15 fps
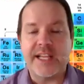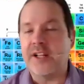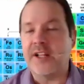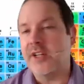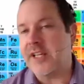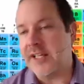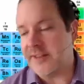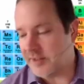Take
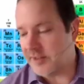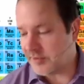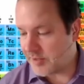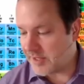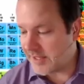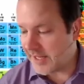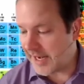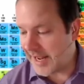a look at the
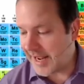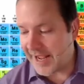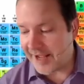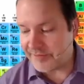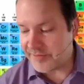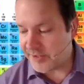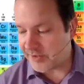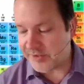three that I
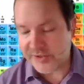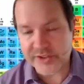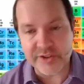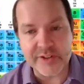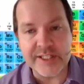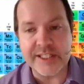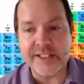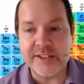have here on the
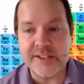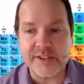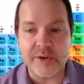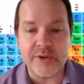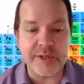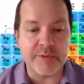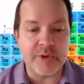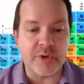screen,
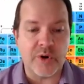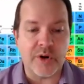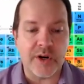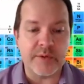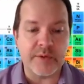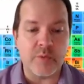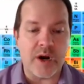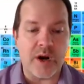sodium
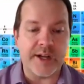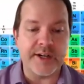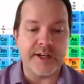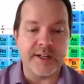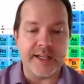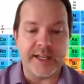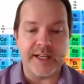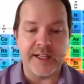chloride,
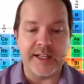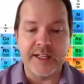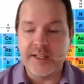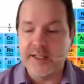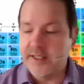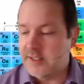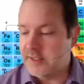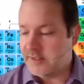water, and
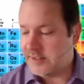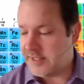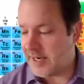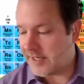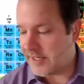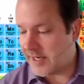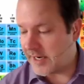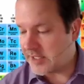
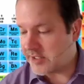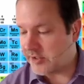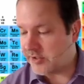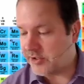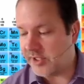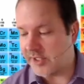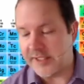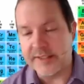
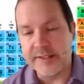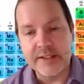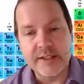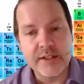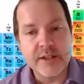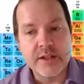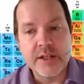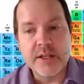dinitrogen.
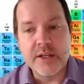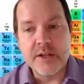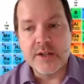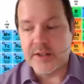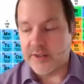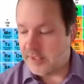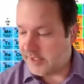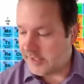
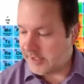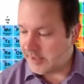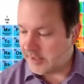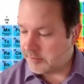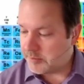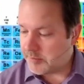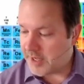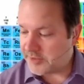
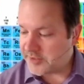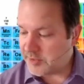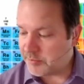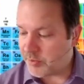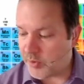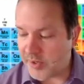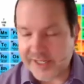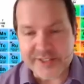The
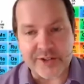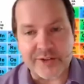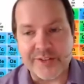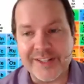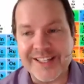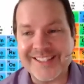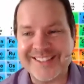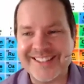melting points are
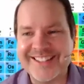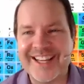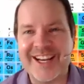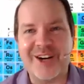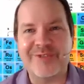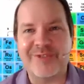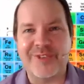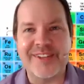listed
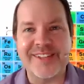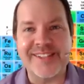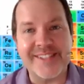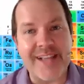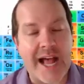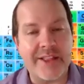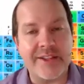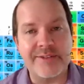there for the
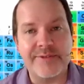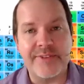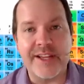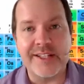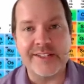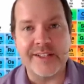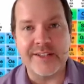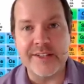solid
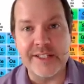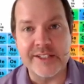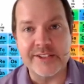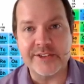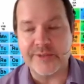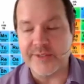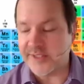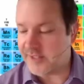phase of
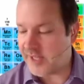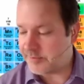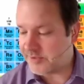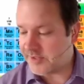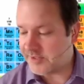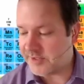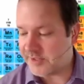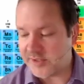these three
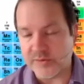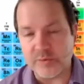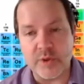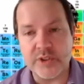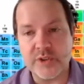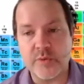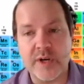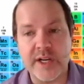substances.
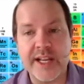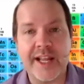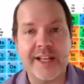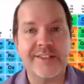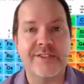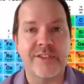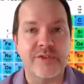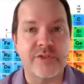Which one
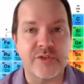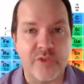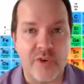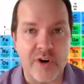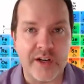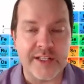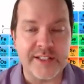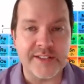has the
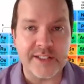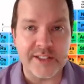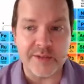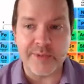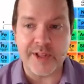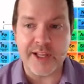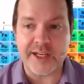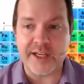strongest
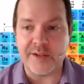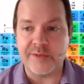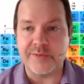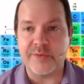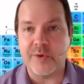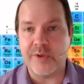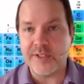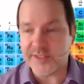
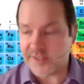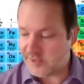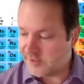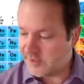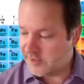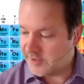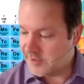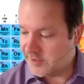intermolecular force?